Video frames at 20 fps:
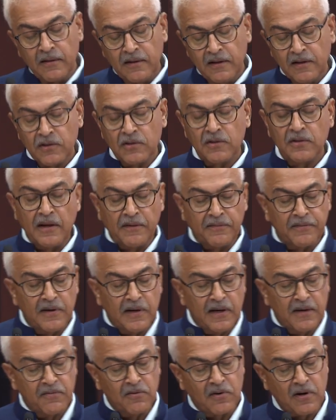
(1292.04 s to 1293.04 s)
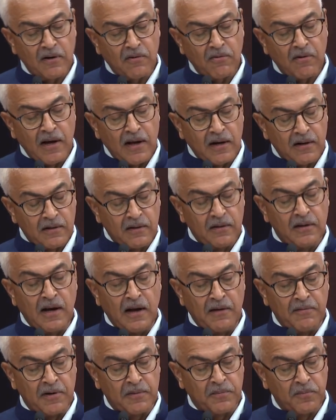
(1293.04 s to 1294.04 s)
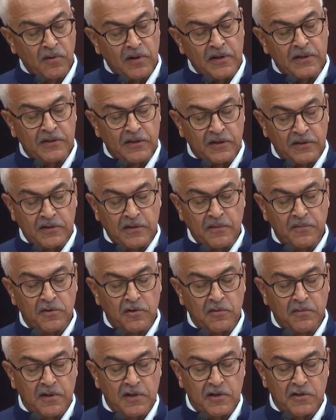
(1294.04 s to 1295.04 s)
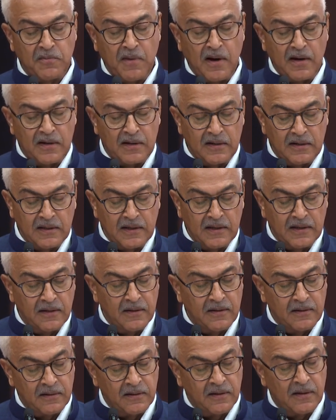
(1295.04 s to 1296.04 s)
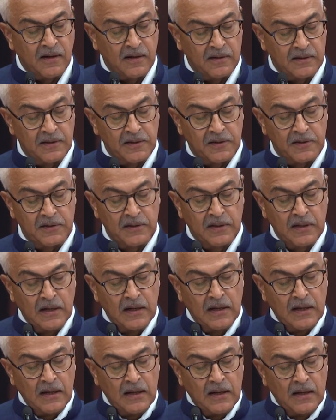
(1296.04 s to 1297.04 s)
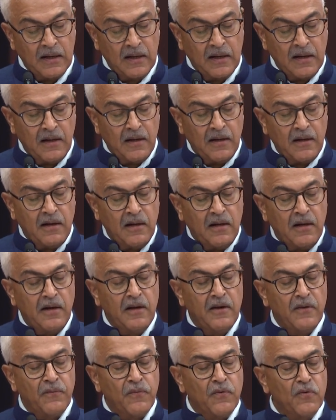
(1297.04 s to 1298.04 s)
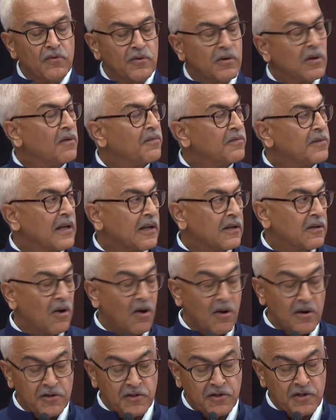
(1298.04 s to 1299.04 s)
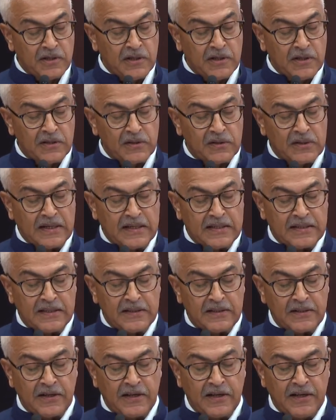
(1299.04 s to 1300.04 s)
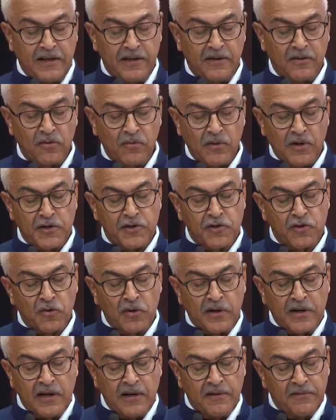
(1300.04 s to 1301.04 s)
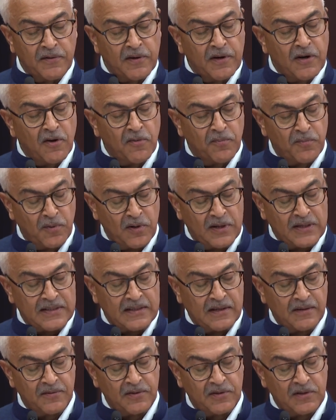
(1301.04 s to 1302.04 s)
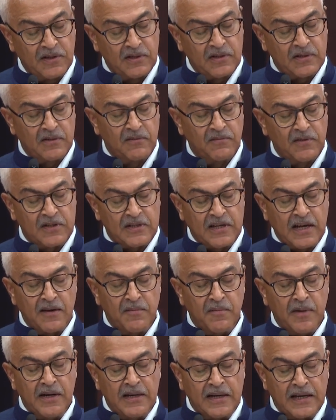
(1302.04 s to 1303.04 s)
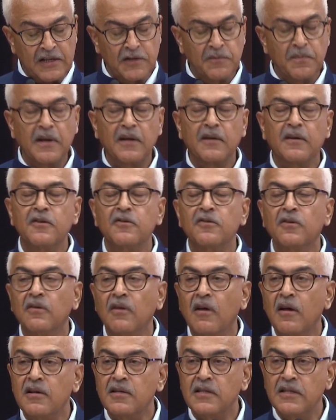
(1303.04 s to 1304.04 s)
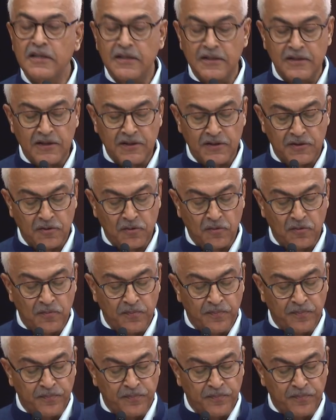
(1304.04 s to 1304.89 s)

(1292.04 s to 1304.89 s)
This definitely would require our police systems to be smarter than others. Infusion of technology is necessary to ensure delivery of police services which can meet expectations of citizens too.